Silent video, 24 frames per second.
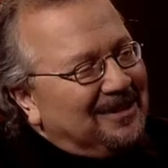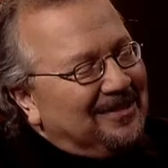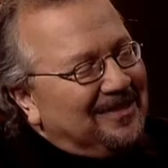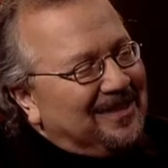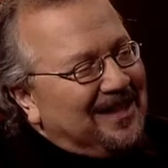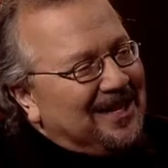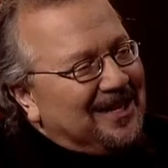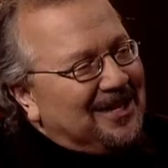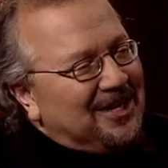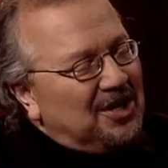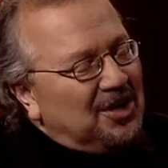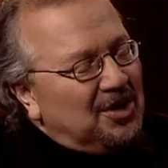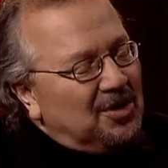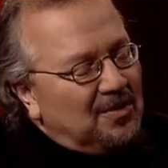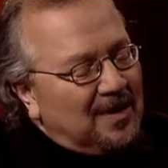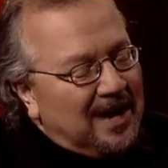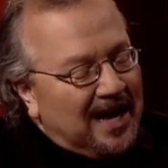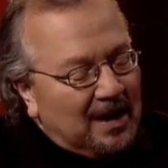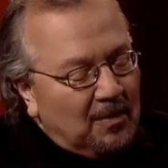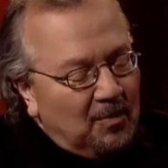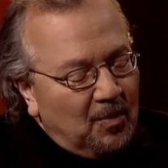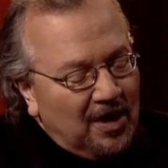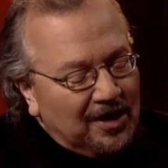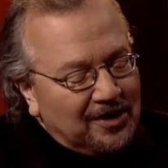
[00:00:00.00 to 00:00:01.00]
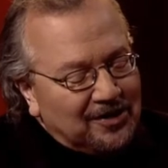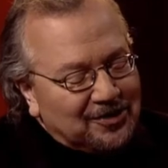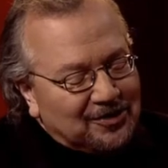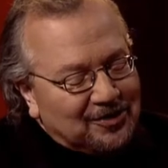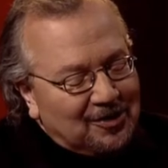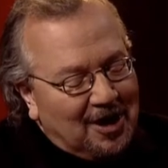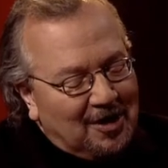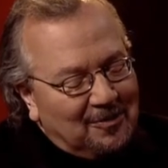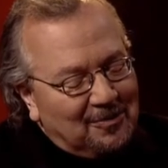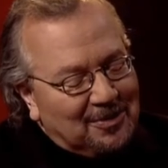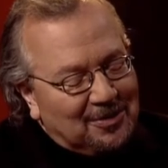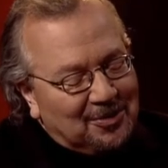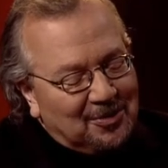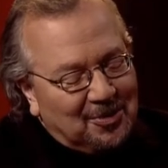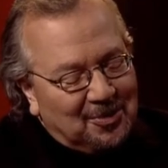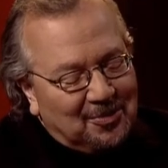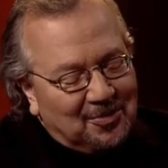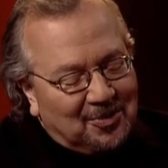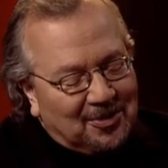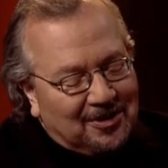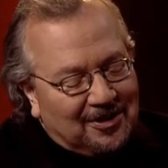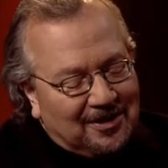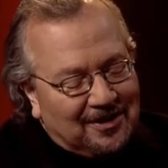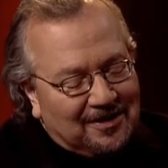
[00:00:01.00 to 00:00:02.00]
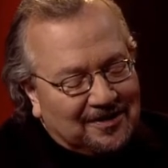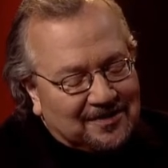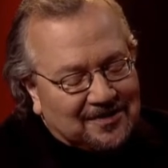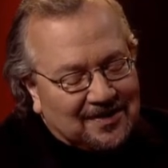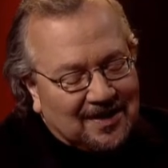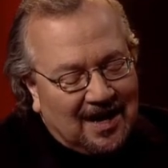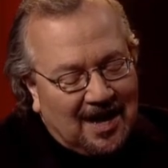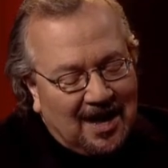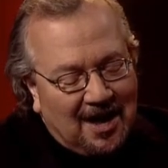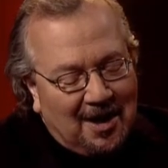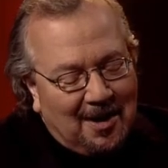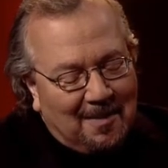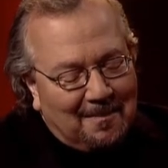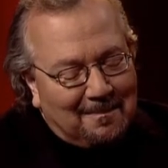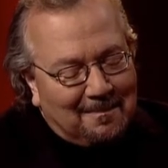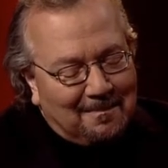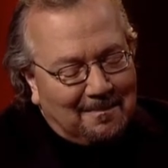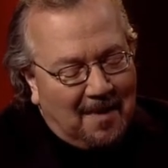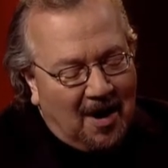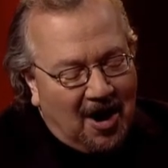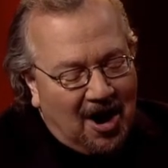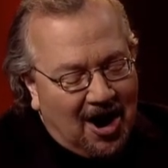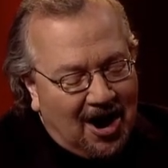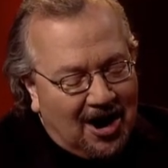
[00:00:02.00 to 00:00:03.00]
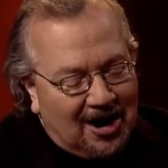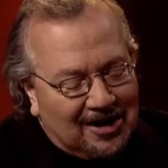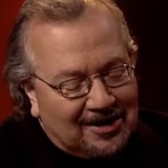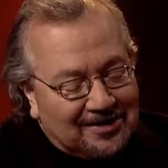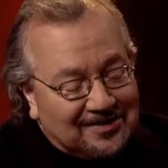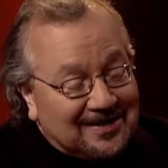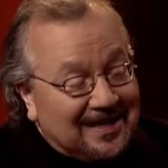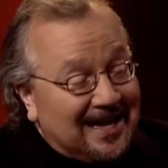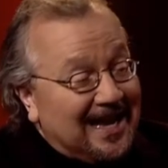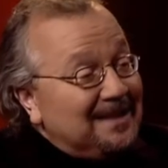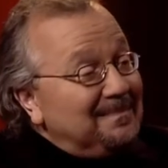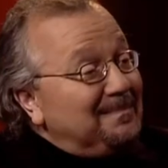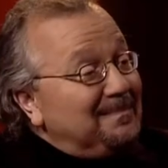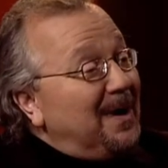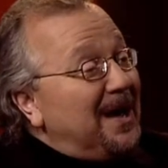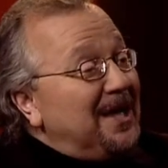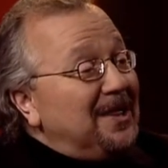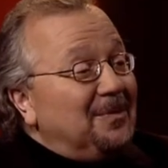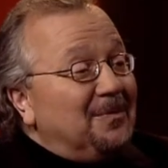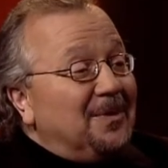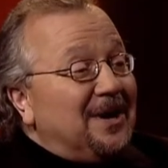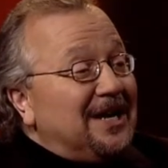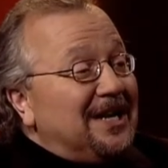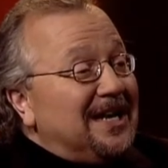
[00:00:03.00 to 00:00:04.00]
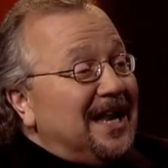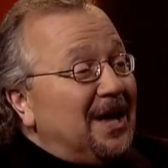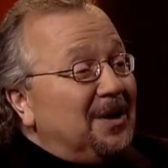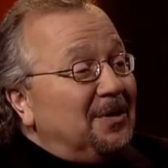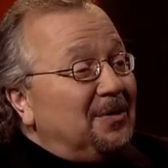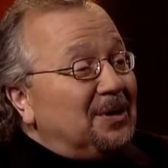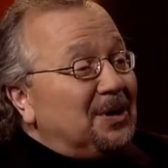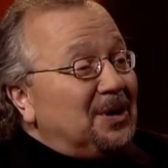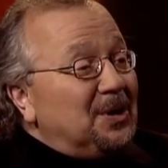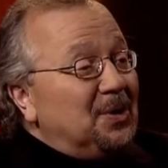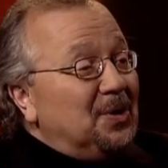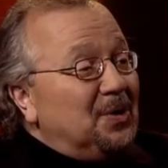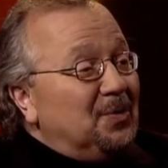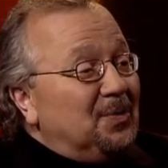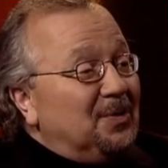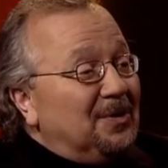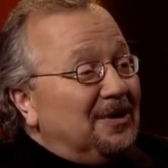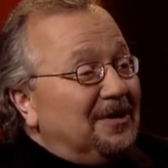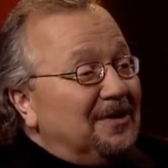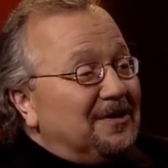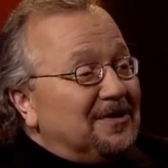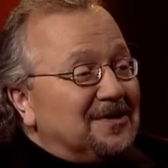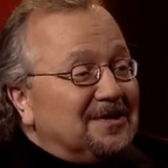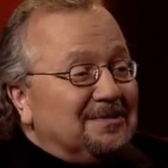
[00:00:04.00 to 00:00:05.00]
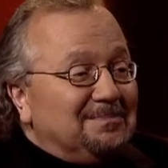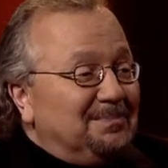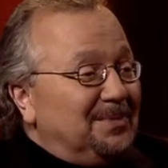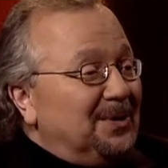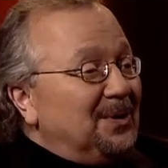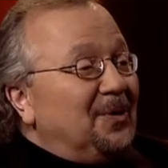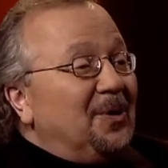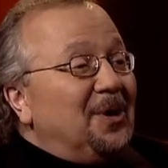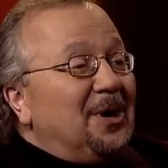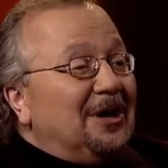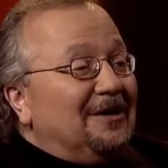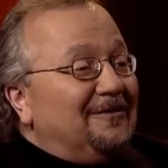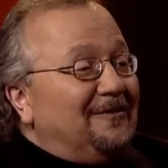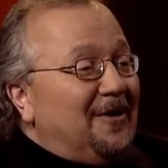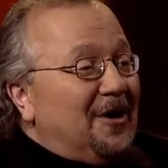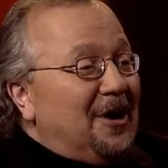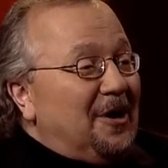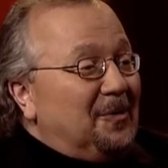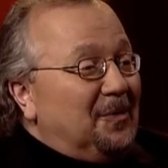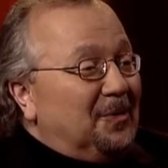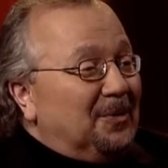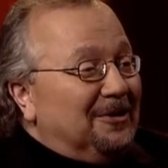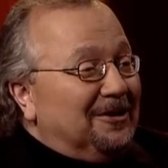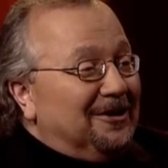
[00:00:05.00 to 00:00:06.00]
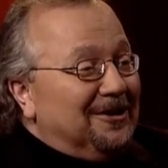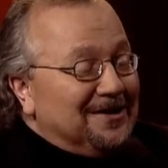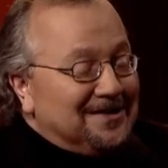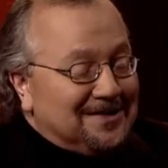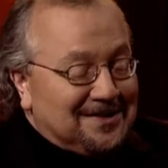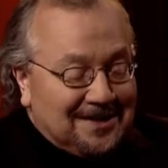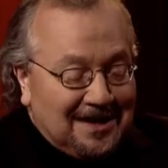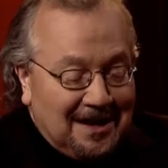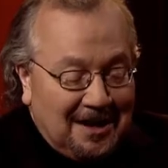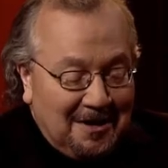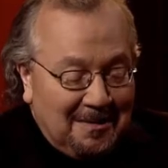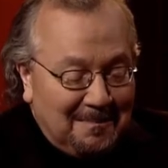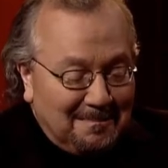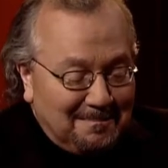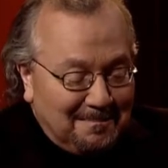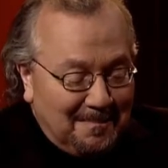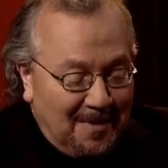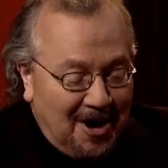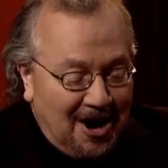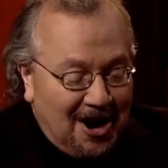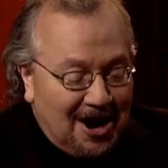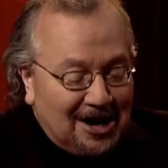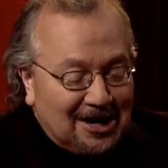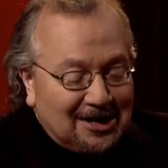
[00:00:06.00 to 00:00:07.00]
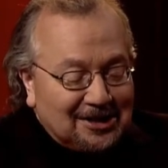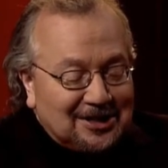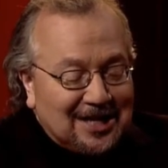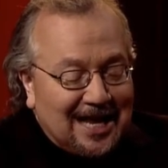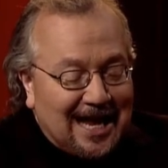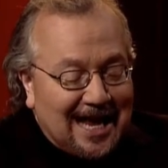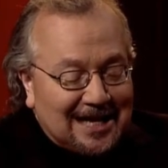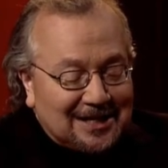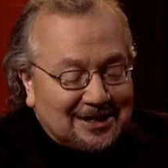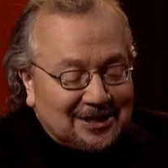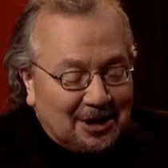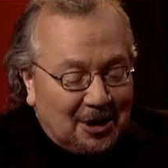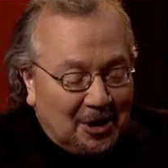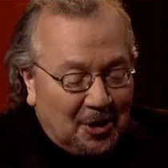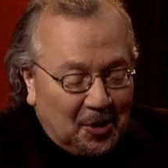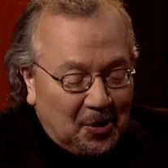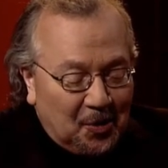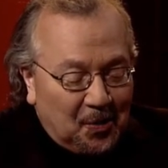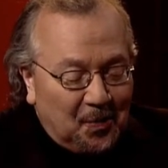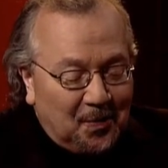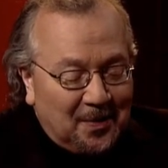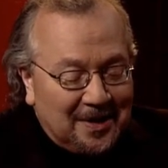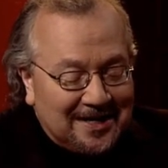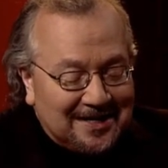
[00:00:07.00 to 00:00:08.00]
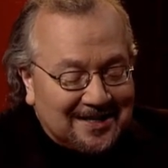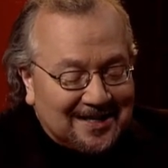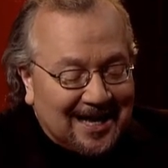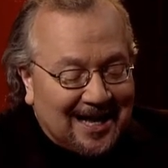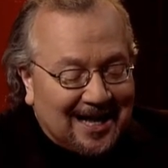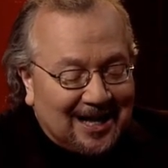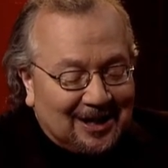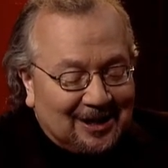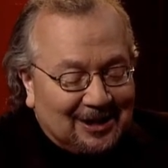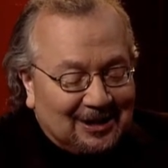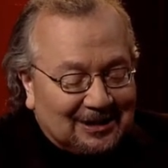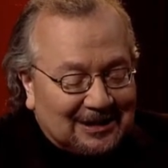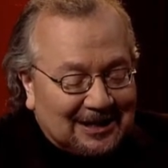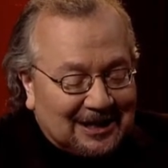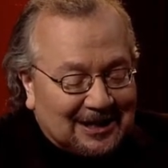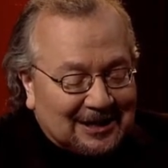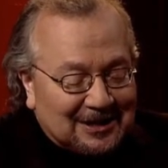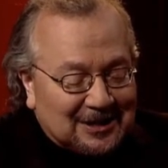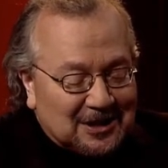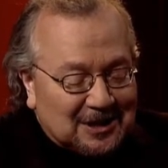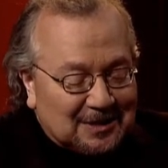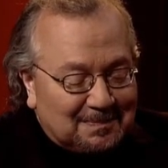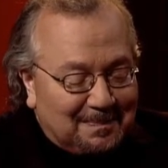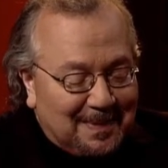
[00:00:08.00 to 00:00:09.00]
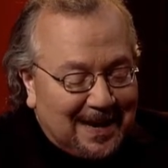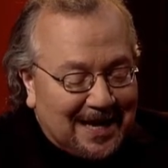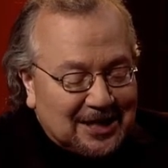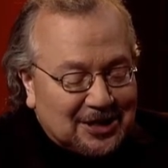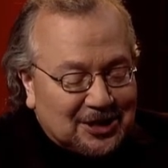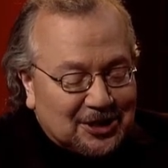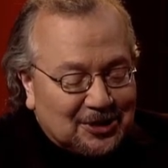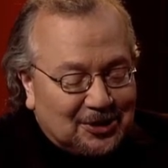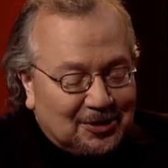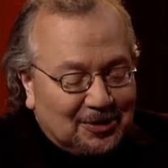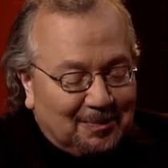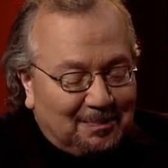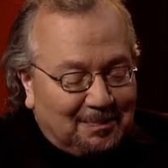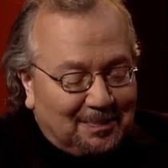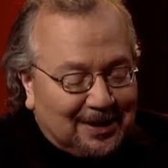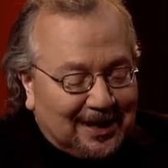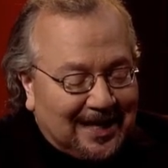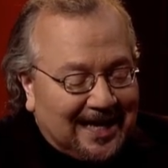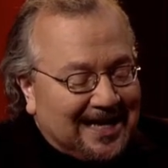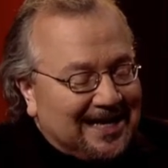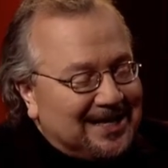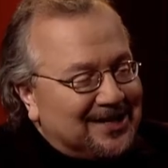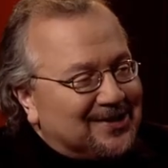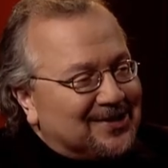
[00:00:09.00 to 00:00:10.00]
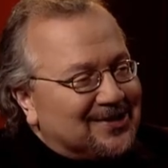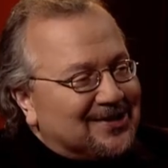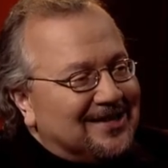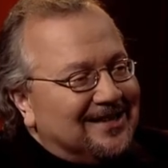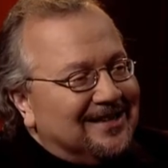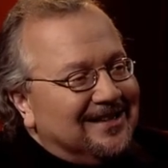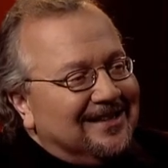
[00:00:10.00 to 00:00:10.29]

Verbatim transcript: thank you. And I want to start with your words, Mars, and by the way, not only your words, but all of our words. Mars has always held a special place